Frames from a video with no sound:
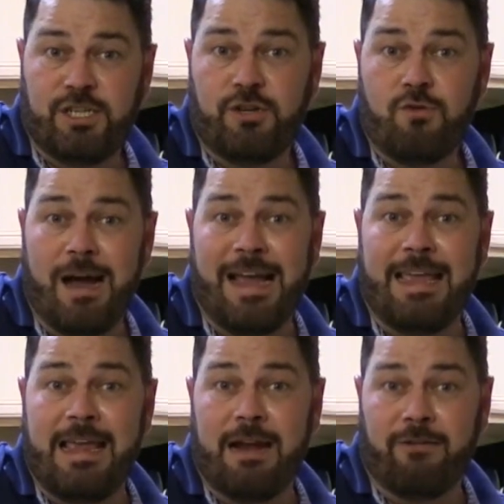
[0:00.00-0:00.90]
2, I
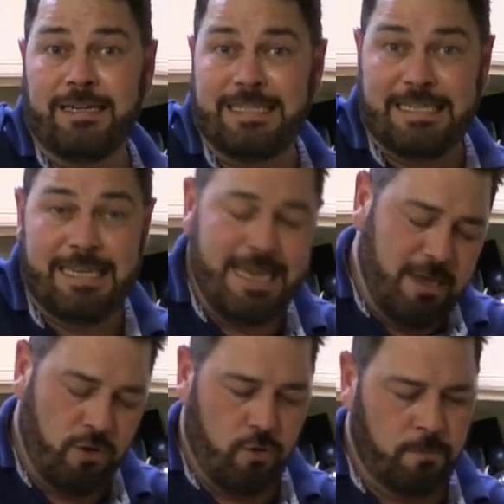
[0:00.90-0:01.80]
guarantee
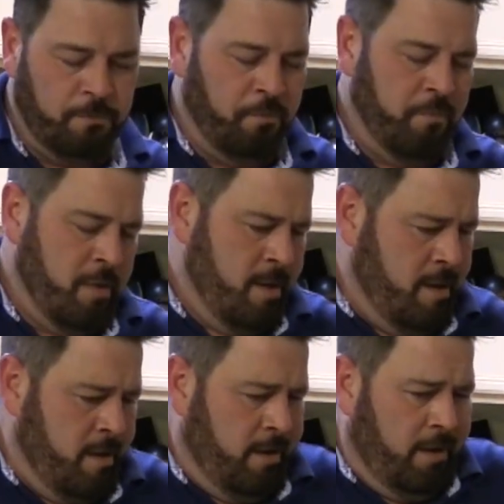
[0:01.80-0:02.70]
you.
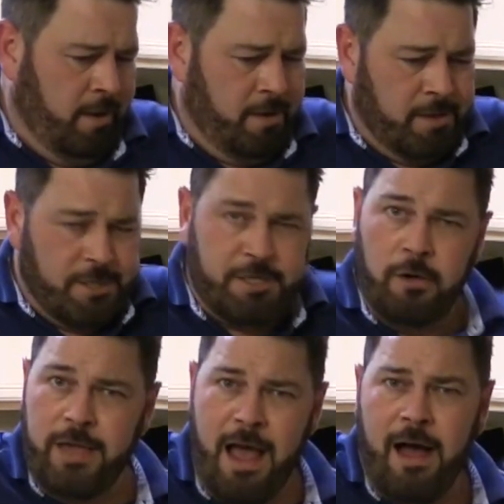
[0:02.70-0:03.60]
So
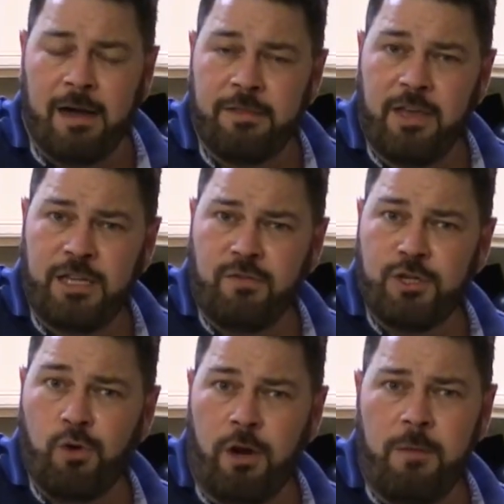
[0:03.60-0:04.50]
yeah, thanks for
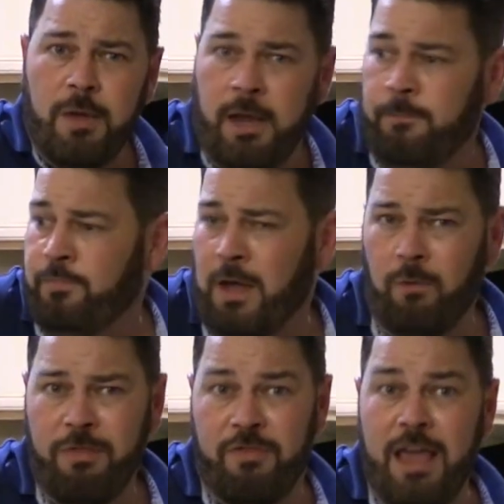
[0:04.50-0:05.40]
joining me. I
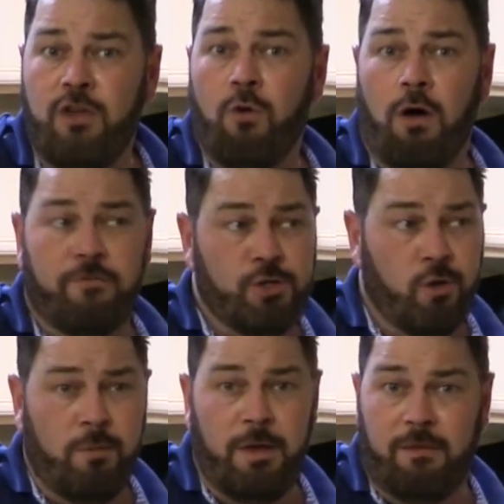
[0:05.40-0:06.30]
want to thank you all for
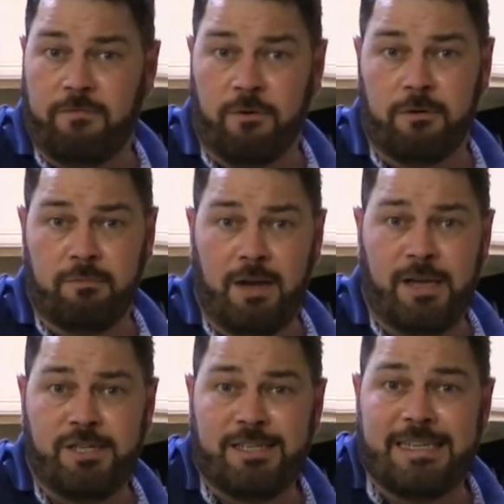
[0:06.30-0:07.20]
joining me for
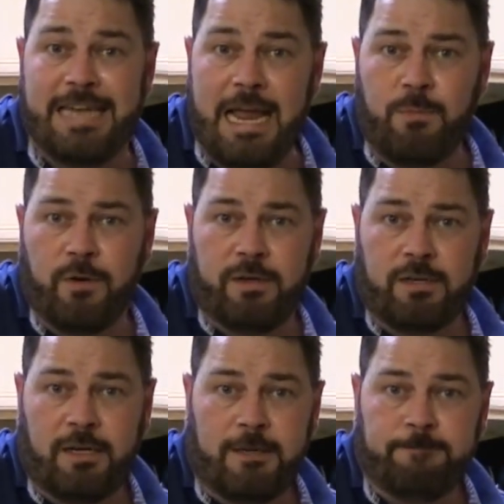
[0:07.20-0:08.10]
not just today, but
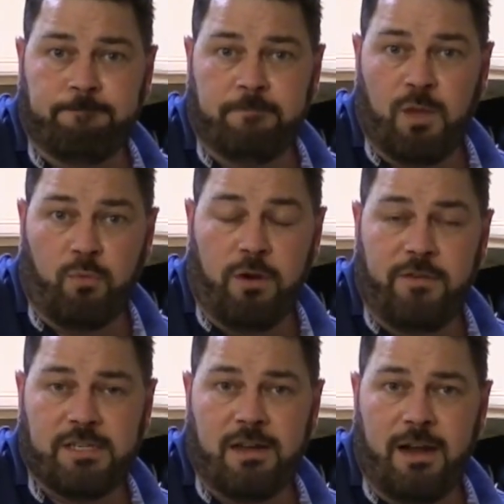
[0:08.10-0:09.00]
the
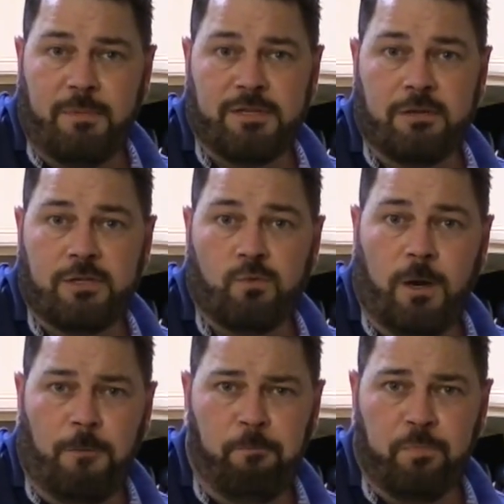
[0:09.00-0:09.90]
previous 9 episodes as
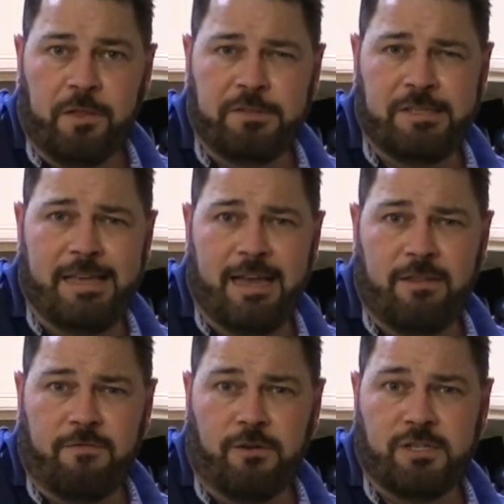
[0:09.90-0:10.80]
well. This is the end
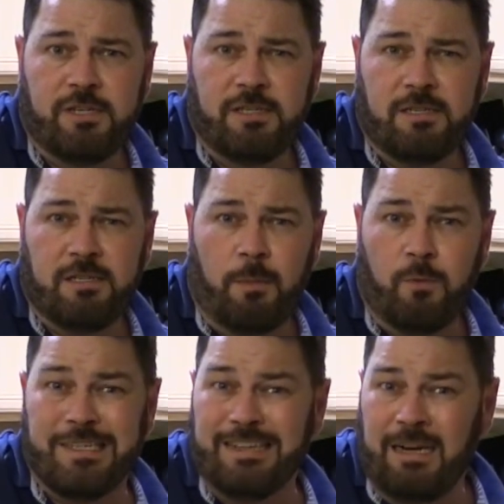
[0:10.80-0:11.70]
of the first season of Supper
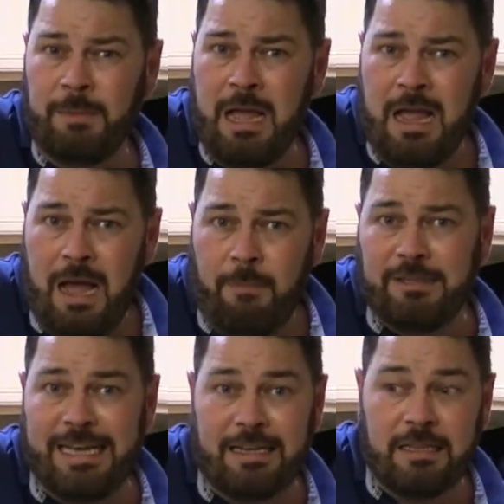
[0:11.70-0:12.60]
with Stub. I'm going
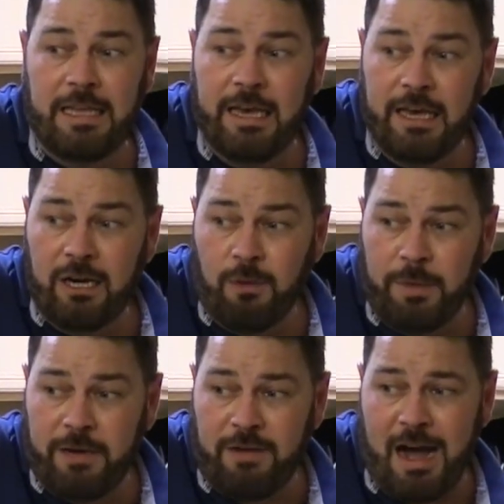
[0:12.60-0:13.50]
to take a little
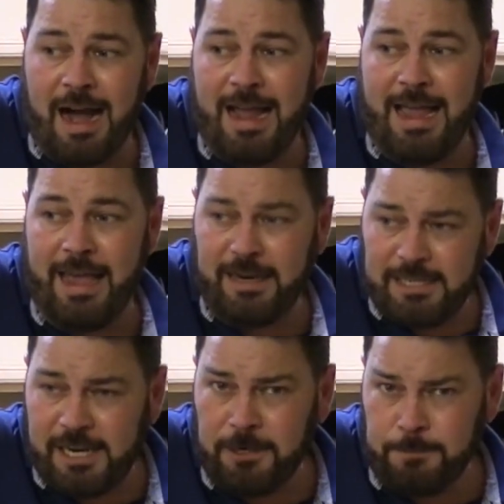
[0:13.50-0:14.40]
bit of a
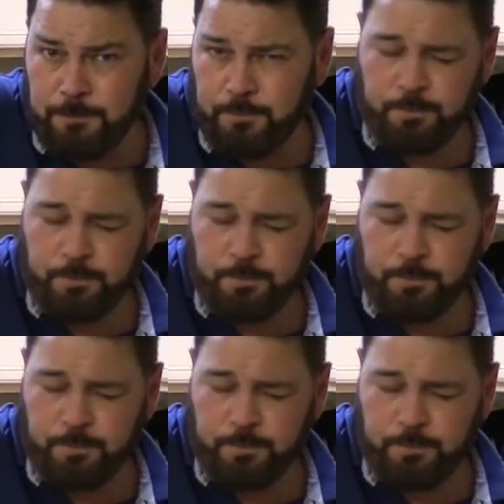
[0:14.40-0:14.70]
hiatus here.